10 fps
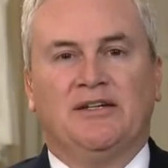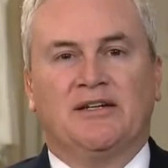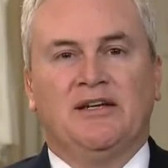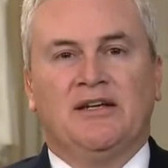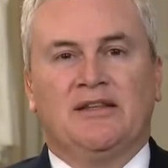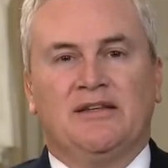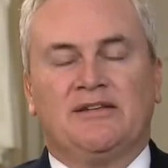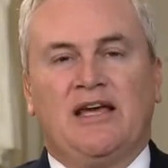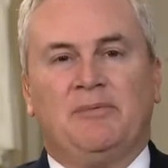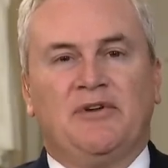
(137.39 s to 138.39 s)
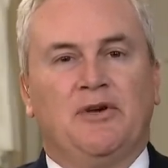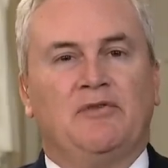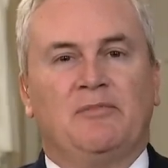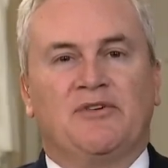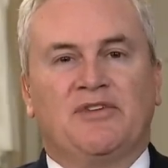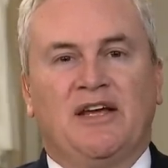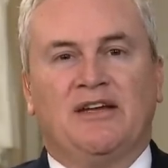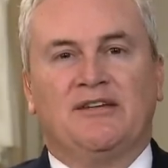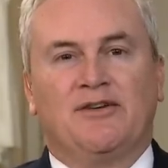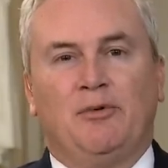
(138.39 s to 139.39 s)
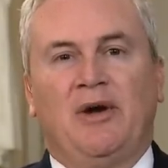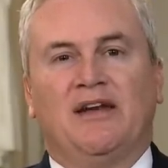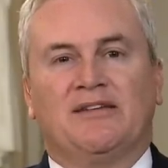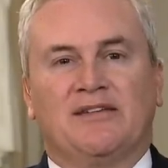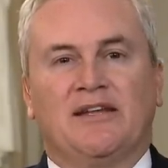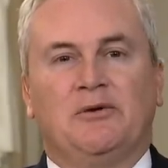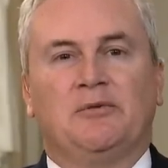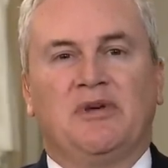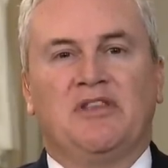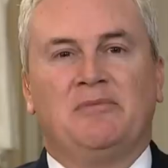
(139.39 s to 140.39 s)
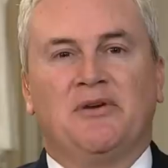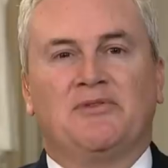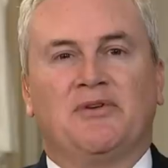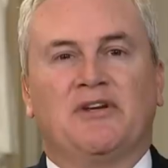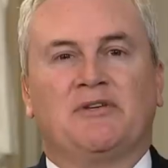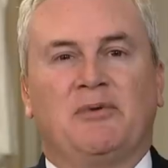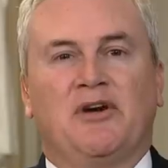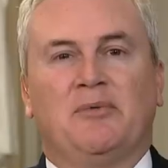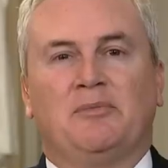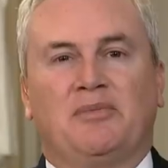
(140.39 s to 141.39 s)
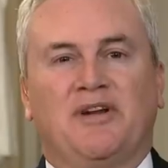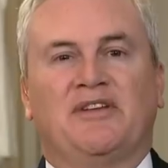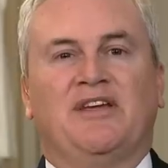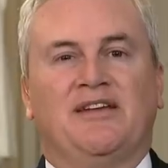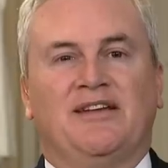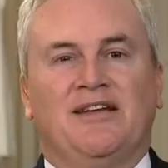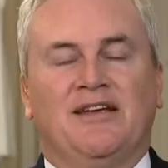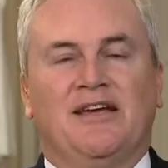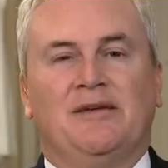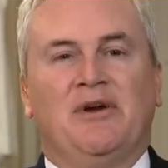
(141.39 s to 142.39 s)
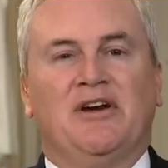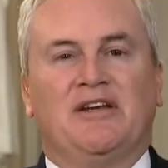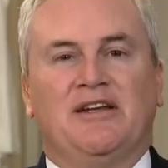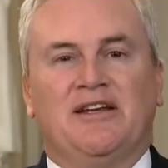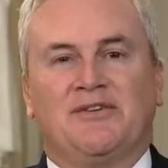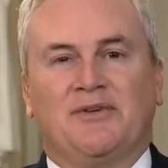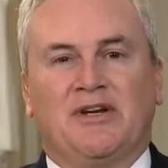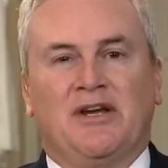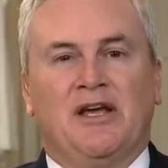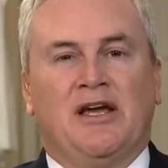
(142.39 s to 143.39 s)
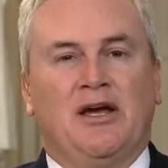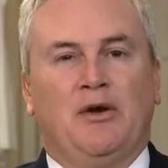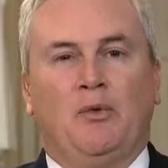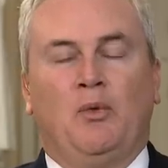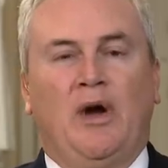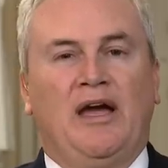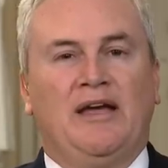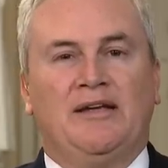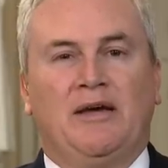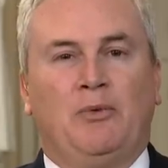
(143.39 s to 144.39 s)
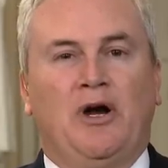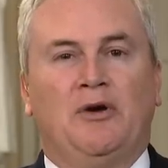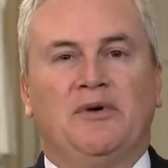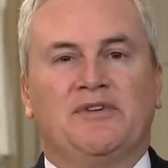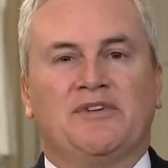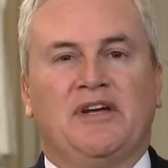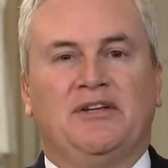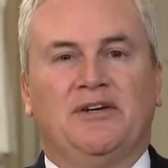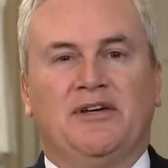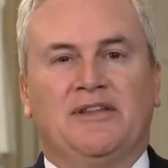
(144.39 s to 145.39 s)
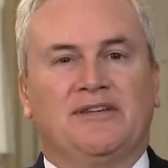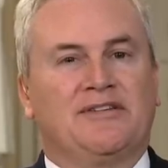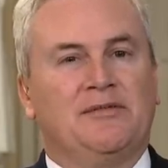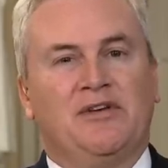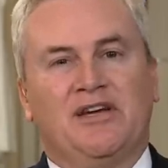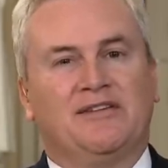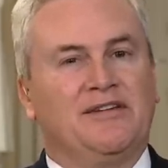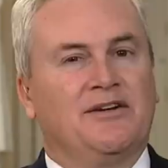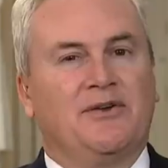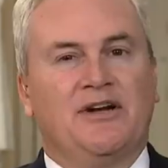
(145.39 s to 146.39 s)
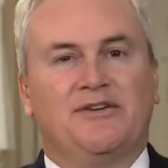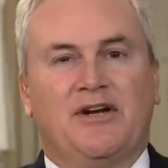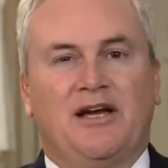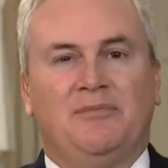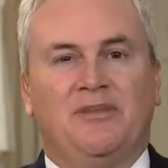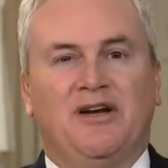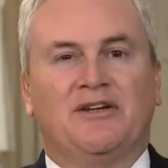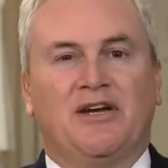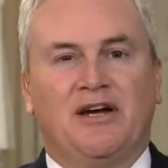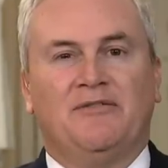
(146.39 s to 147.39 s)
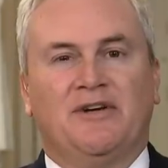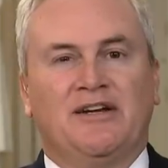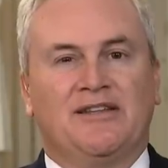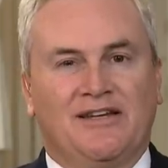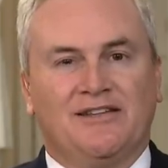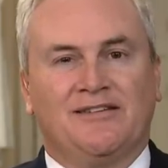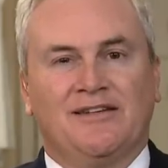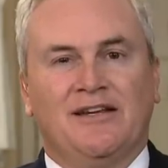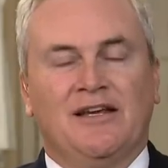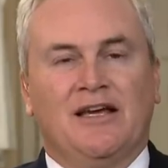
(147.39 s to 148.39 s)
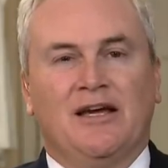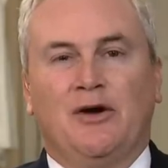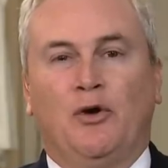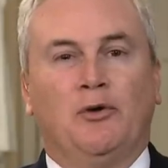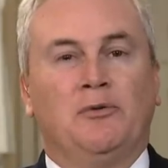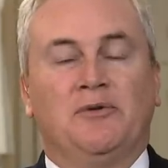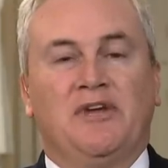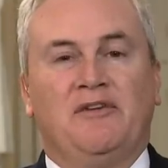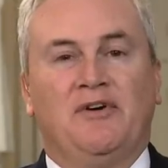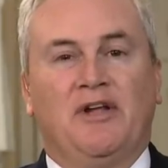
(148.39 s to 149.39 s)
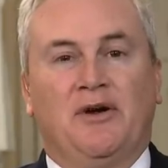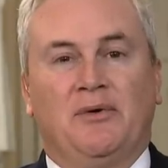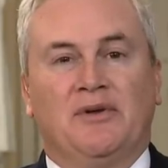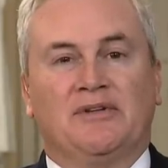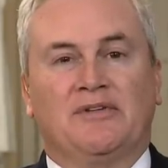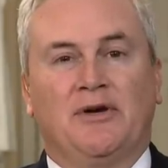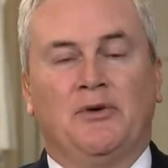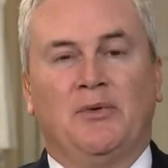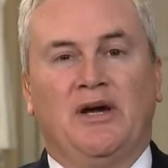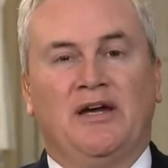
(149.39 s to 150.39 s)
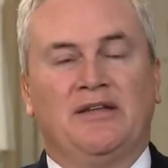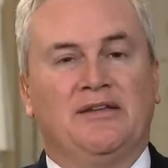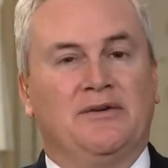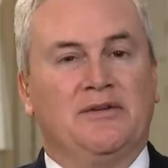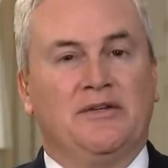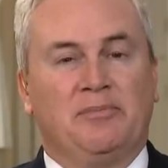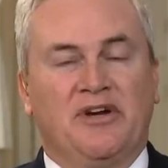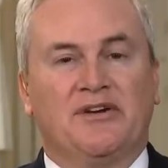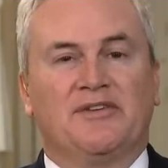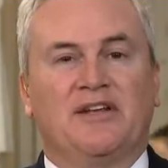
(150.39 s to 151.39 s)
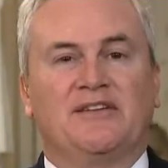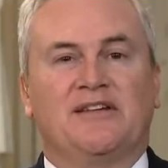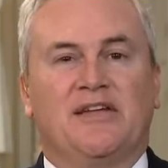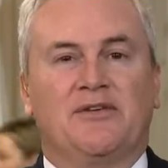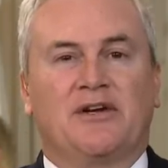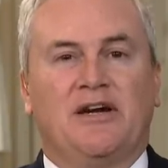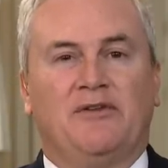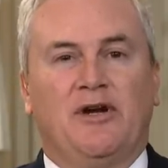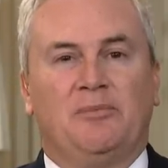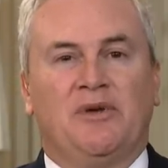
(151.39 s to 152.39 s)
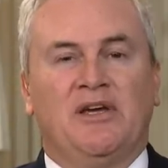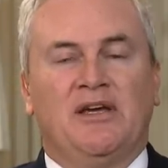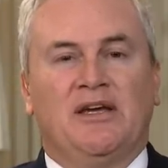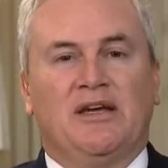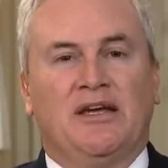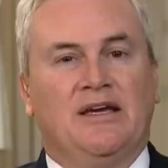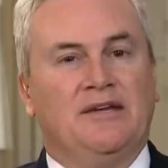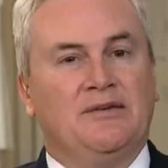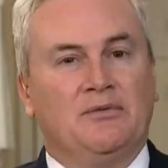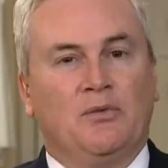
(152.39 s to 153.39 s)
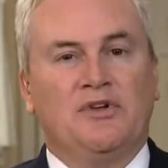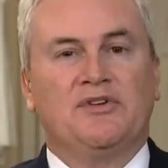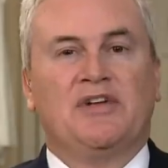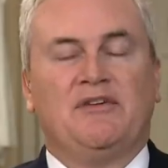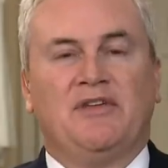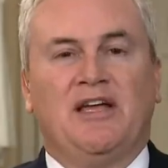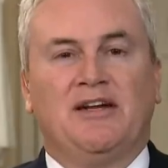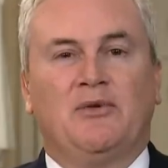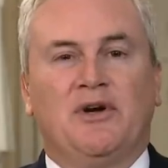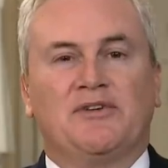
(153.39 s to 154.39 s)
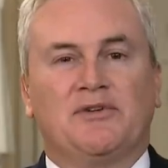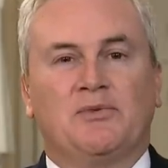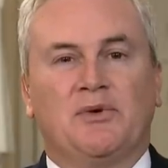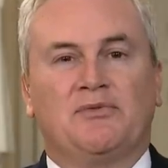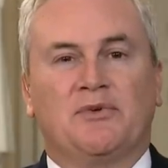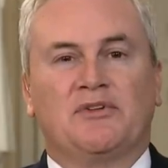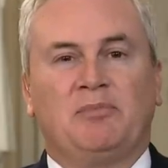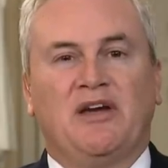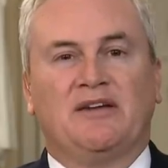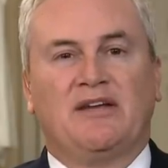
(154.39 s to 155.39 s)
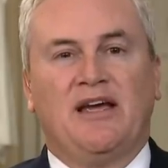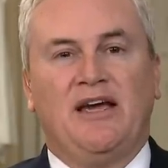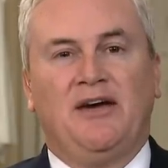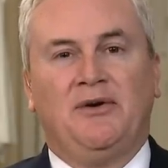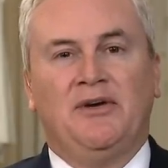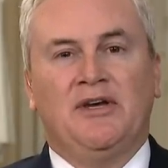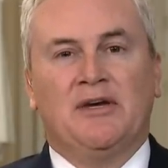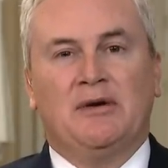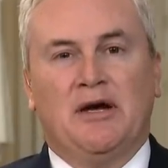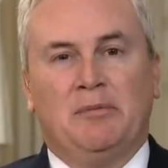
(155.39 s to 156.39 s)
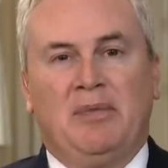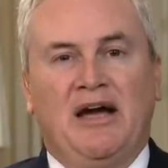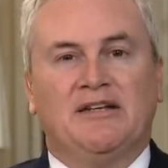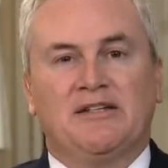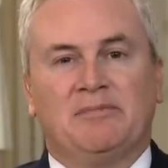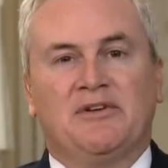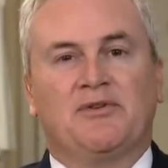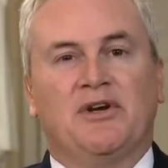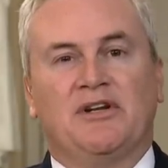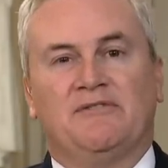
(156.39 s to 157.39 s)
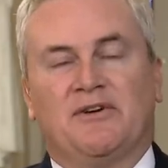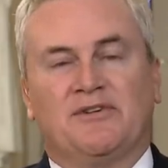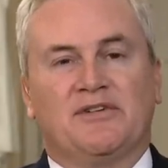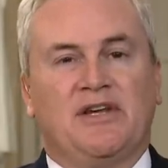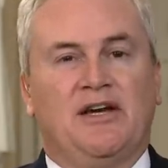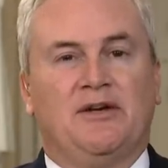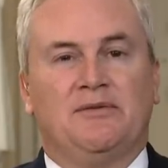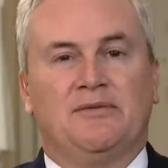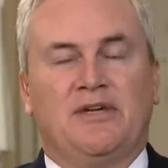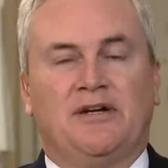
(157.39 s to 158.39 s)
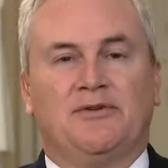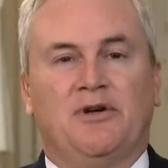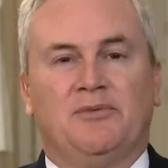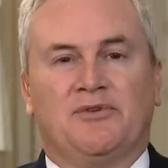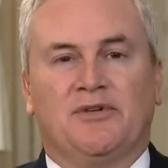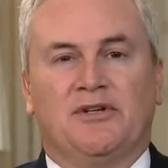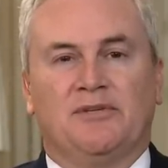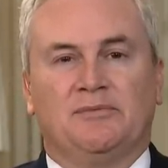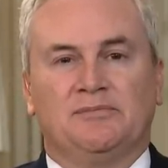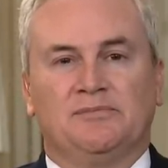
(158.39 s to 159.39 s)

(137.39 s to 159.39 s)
Look, this happened November 2nd. Joe Biden said he would be the most transparent president in American history. Uh, why, ha- why are we just now learning this? CBS did a great job uncovering this, uh, or we would never know. So, uh, you know, it appears that it's another cover up. And we just have a lot of questions with respect to how uh, Biden's been treated versus how Donald Trump was treated.